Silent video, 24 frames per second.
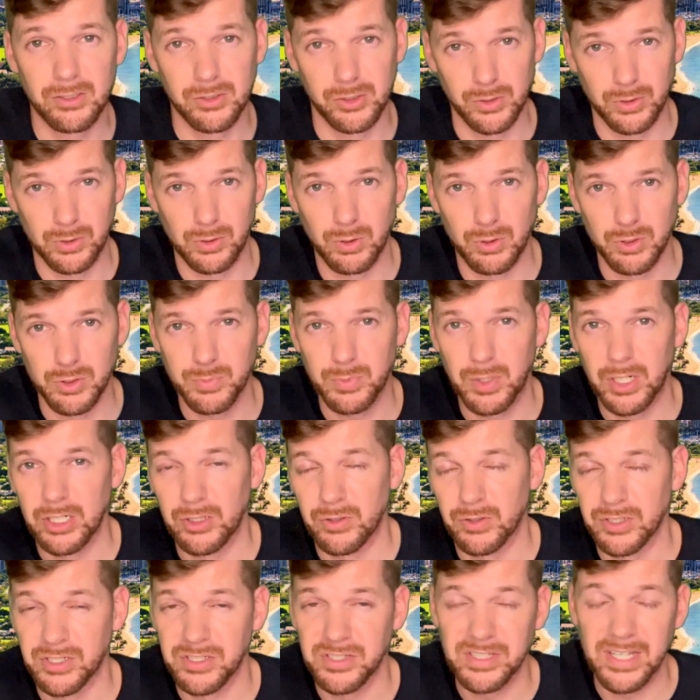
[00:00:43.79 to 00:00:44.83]
your goals,
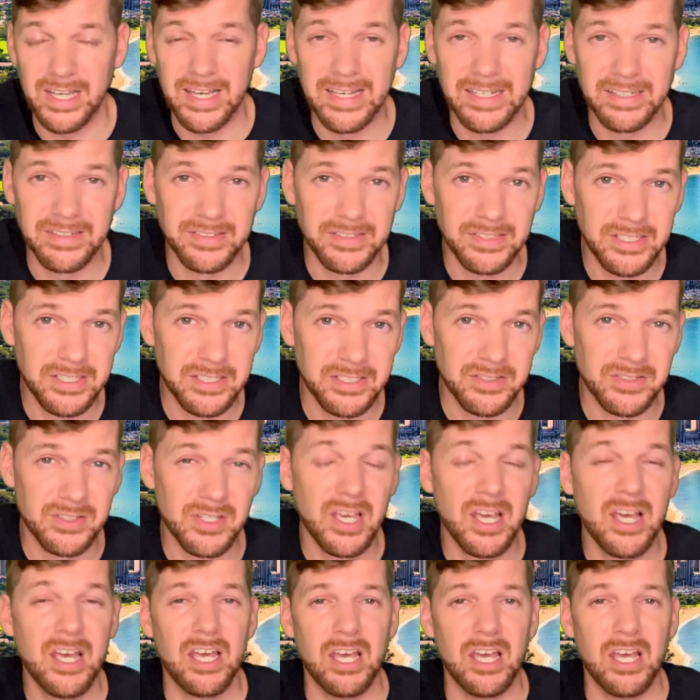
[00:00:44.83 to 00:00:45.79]
priorities, and needs.